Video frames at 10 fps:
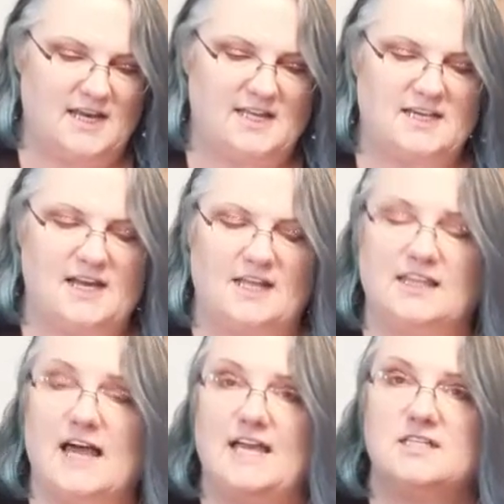tiny, tiny
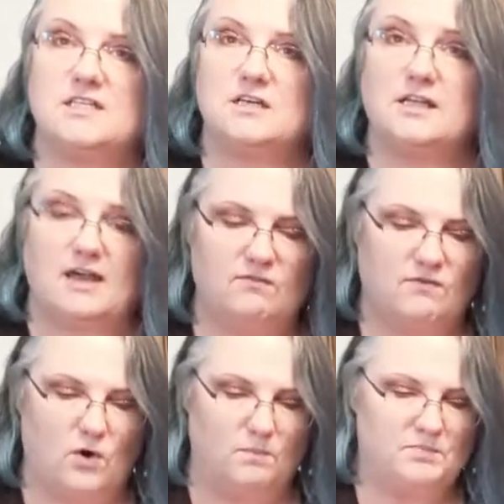light, light
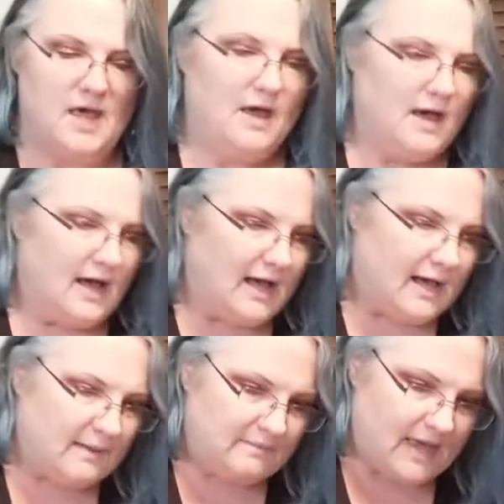foam.
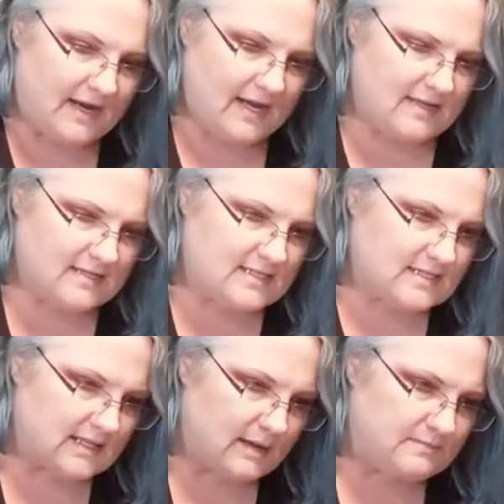Um, and it
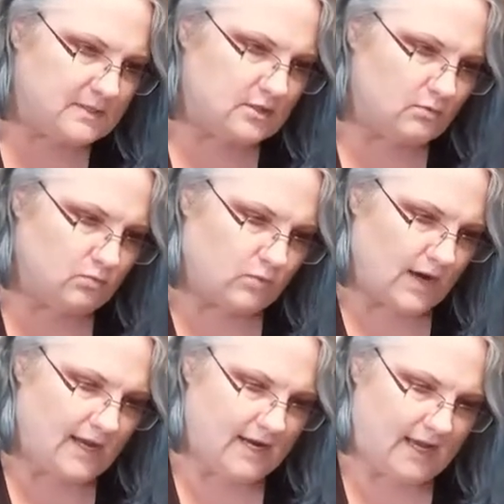slips
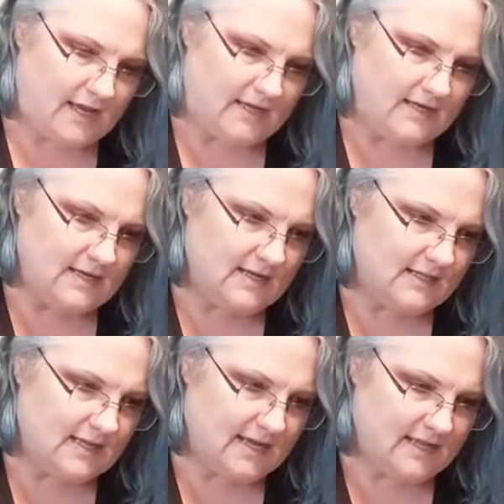right in
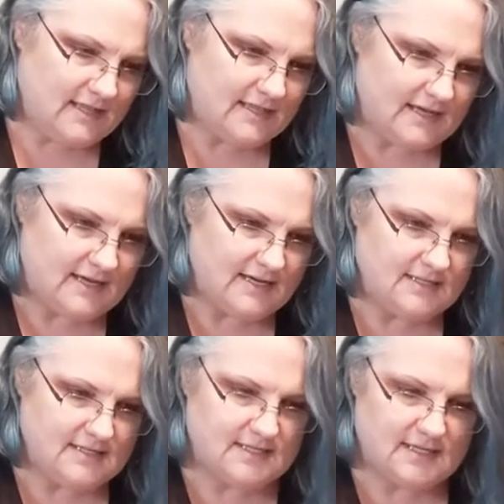like
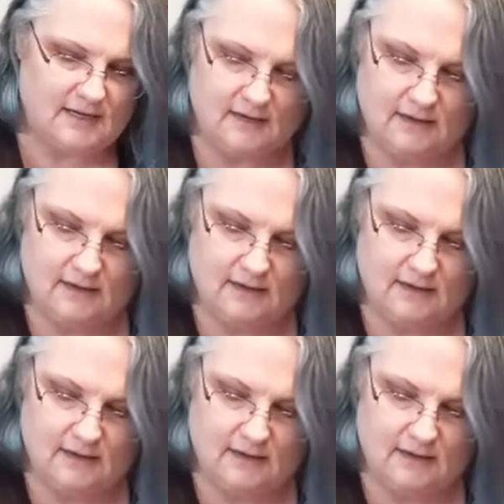this.